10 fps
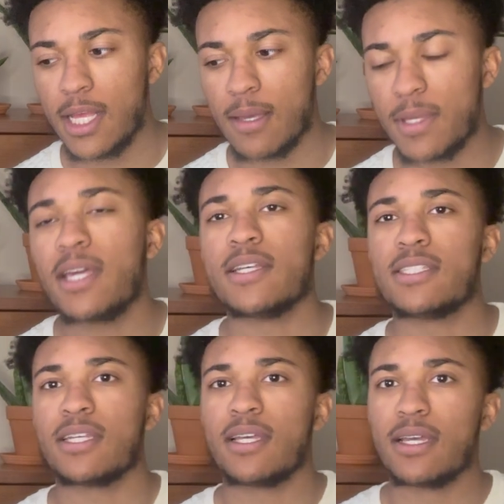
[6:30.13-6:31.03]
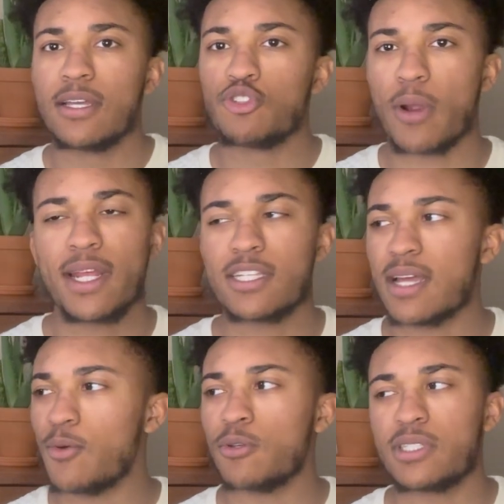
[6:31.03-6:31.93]
Because trading is not
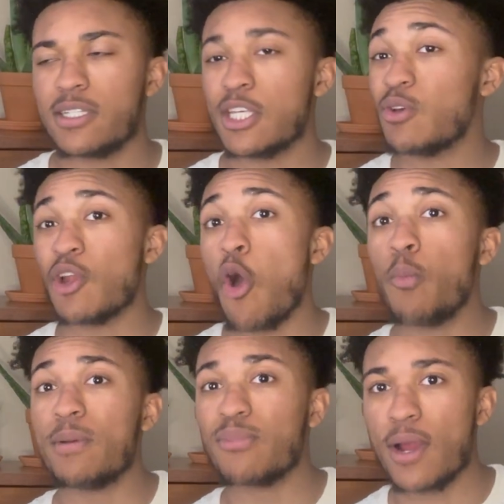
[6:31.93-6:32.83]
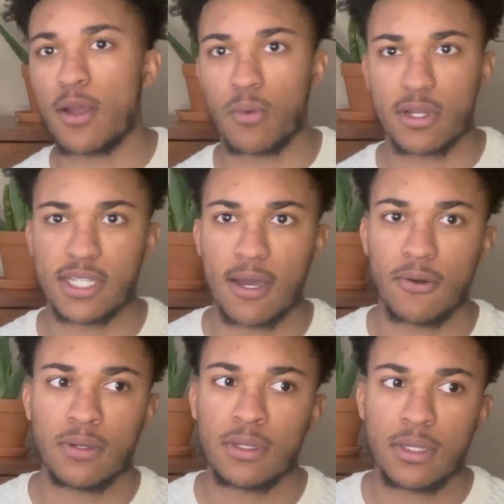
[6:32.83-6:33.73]
one of those things that you can hope and pray it works out.